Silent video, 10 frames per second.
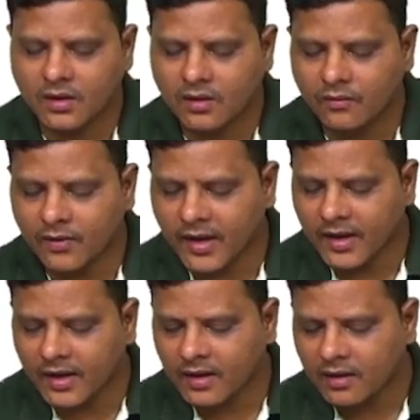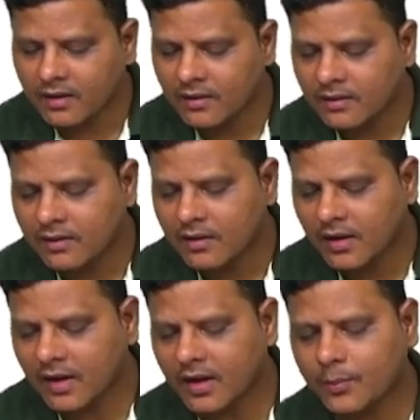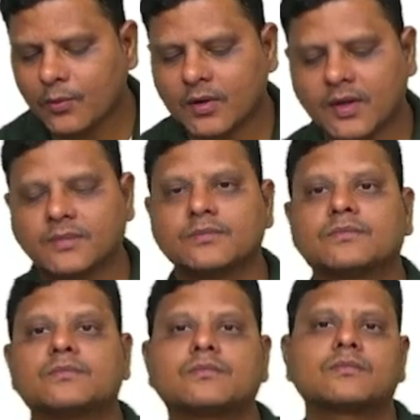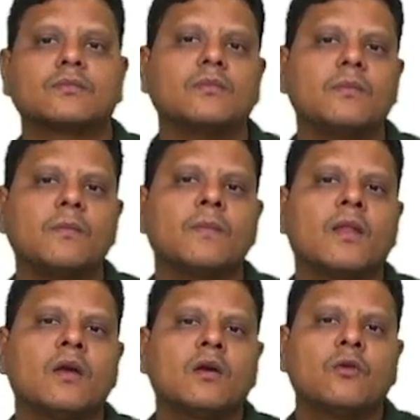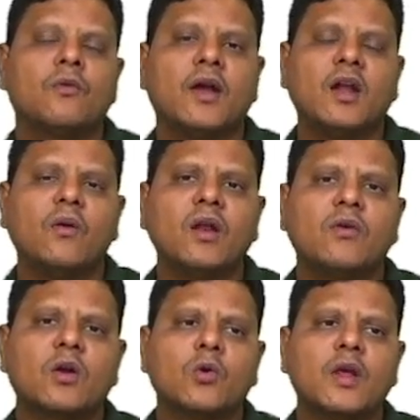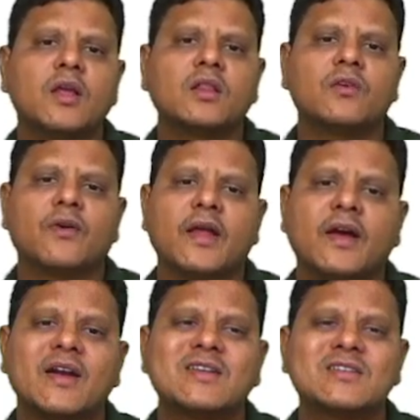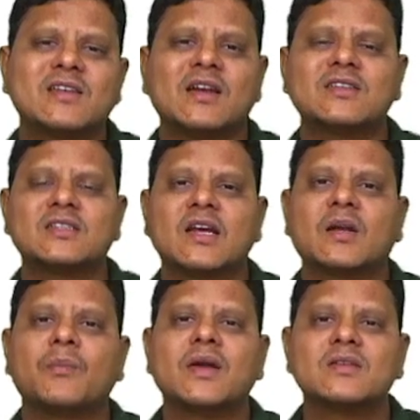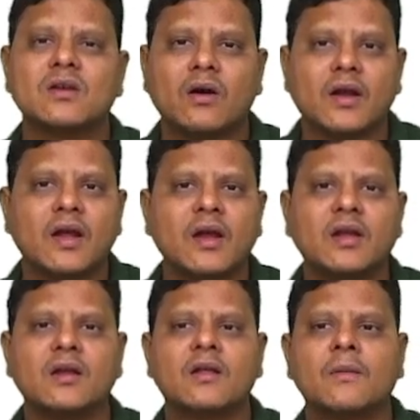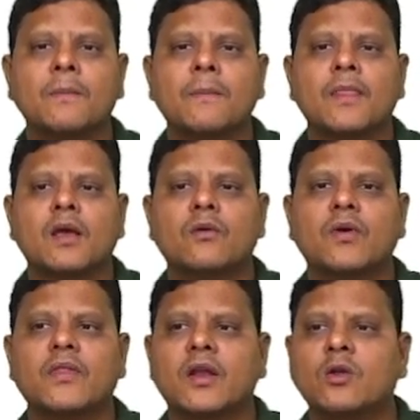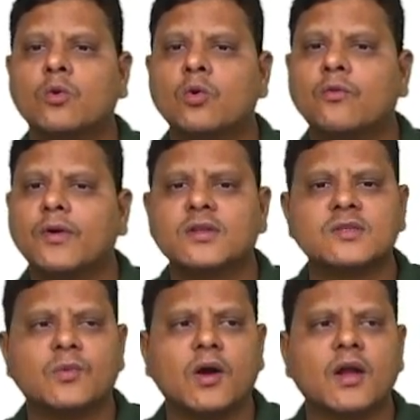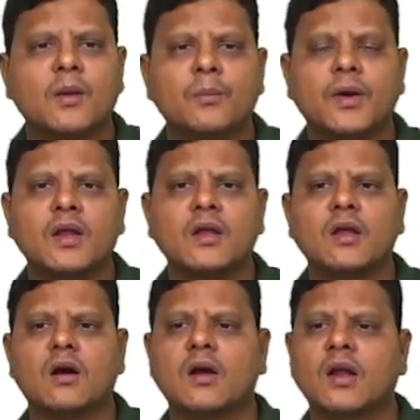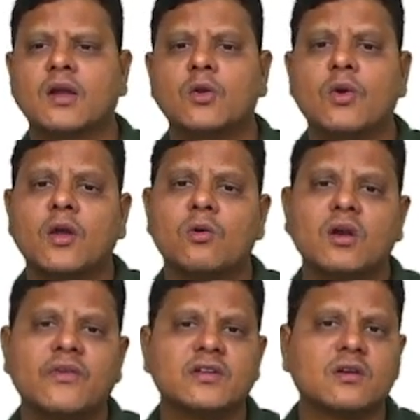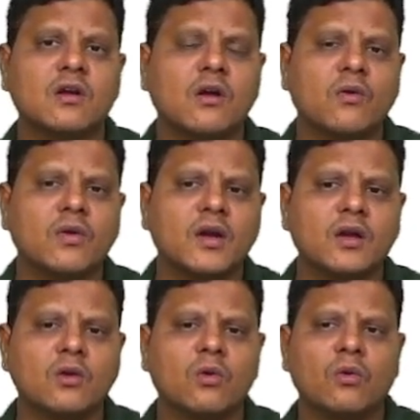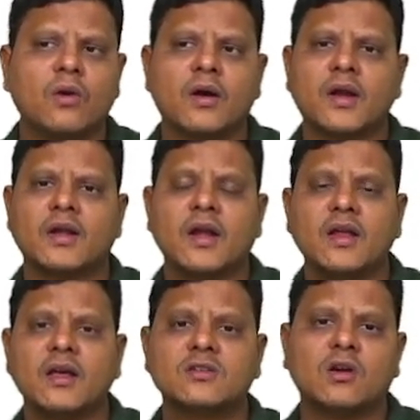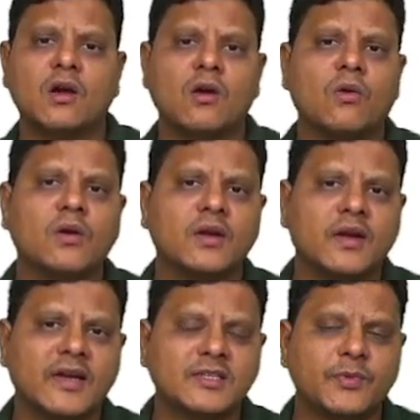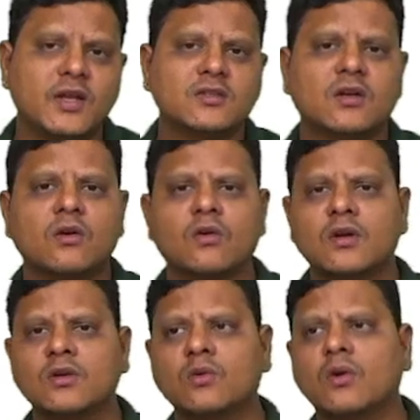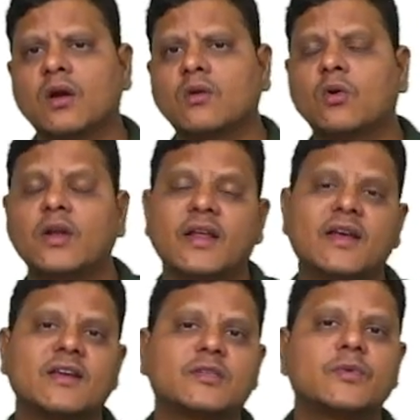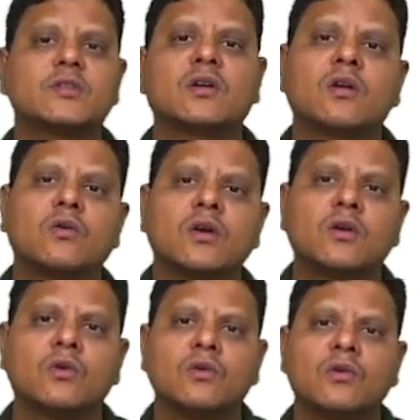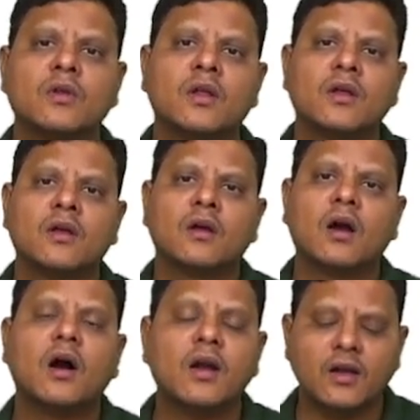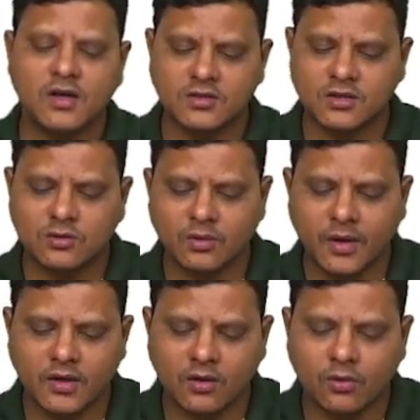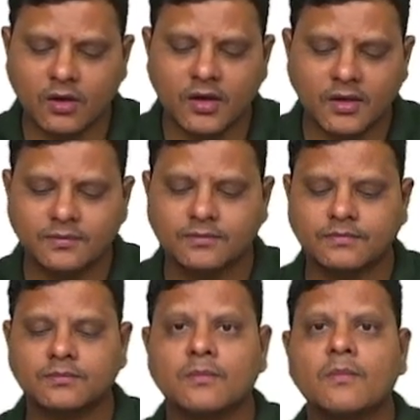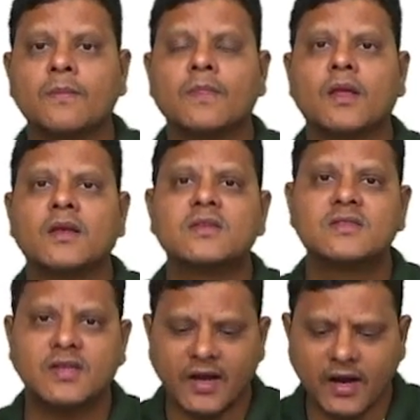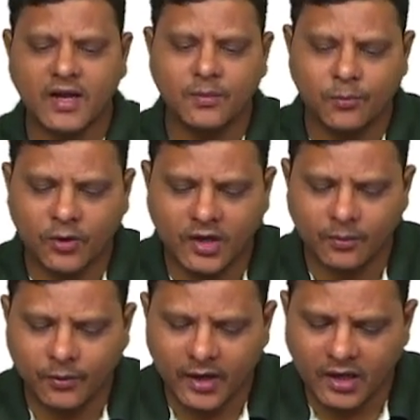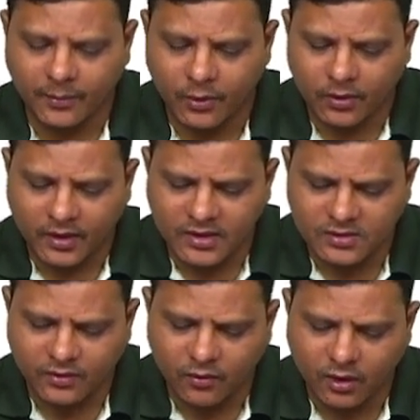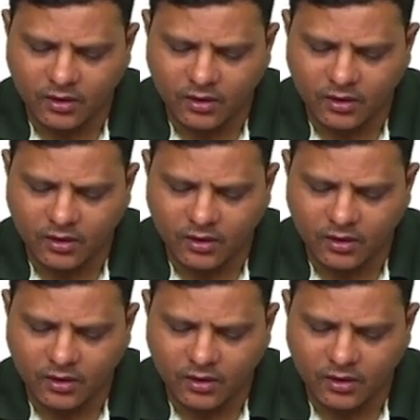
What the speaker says: where in reporting. Whenever you are doing the financial statements audit, whether you do for the small company or a newly qualified chartered accountant do, or a 10-year chartered accountant, experienced chartered accountant do, or a 20-year experienced chartered accountant do, our intention is to maintain quality. Second important point to be noted is we want to